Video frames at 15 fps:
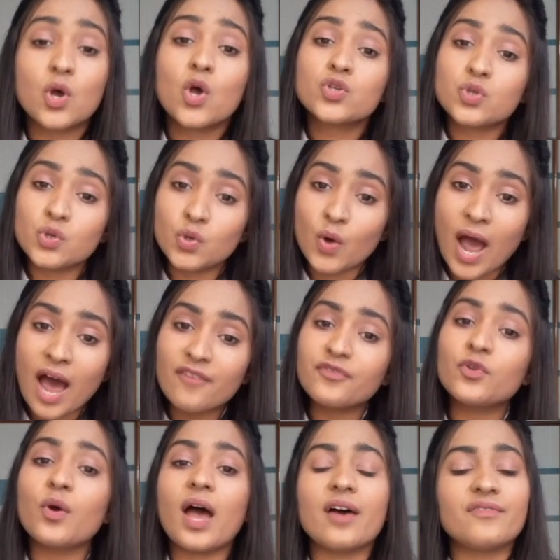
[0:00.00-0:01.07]
So you have to
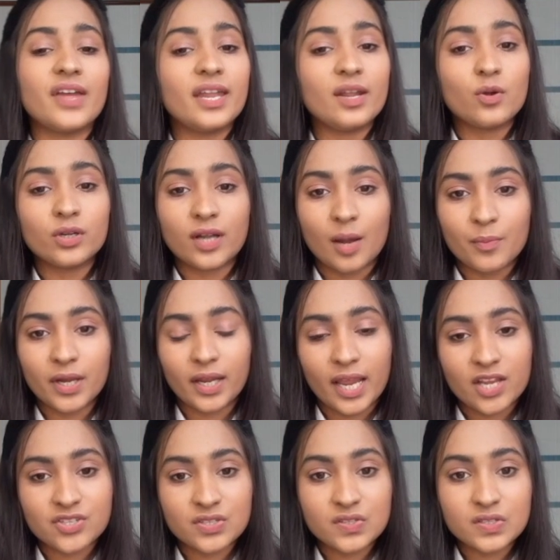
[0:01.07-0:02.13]
have very good
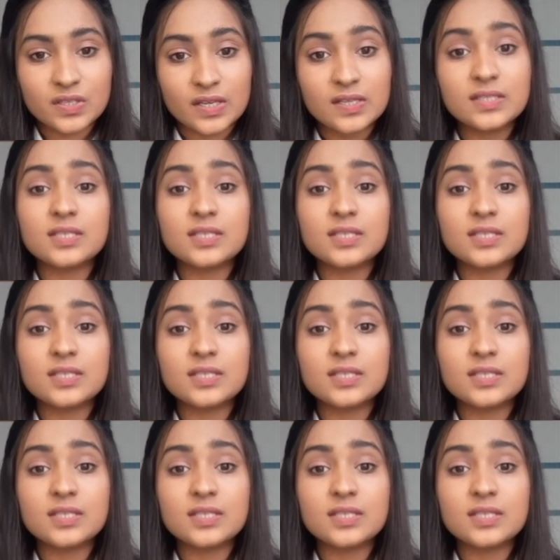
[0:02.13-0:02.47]
communication skills,